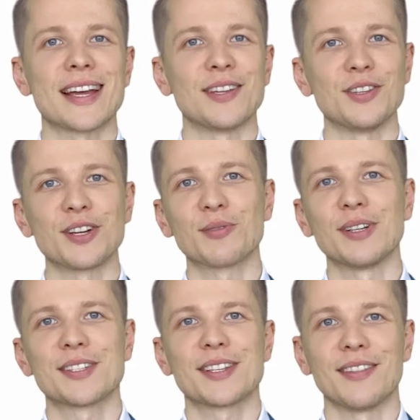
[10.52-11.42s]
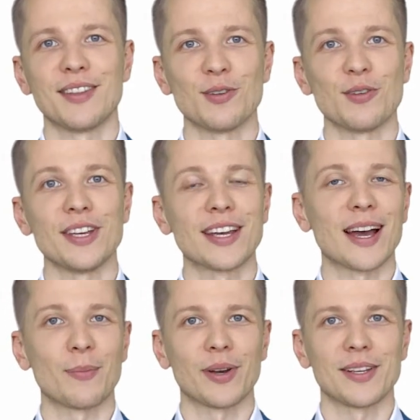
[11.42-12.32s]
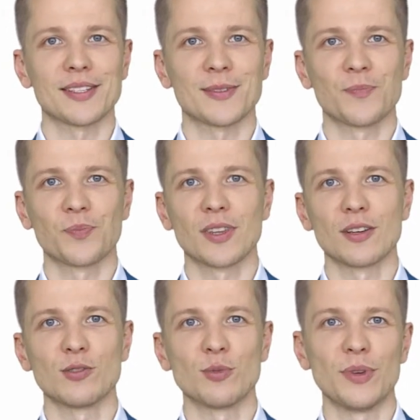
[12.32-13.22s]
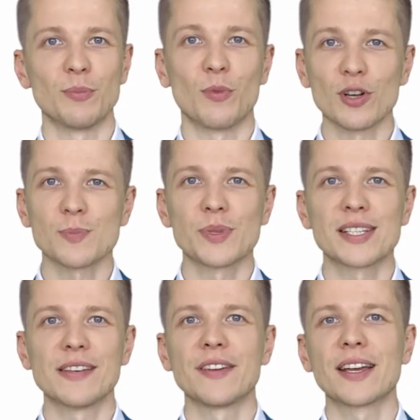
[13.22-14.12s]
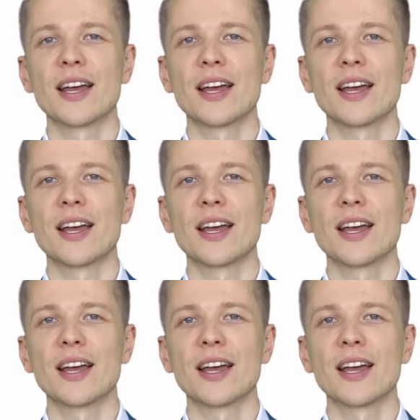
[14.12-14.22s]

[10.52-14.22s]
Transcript: and decrease in the UAE companies. To be more specific,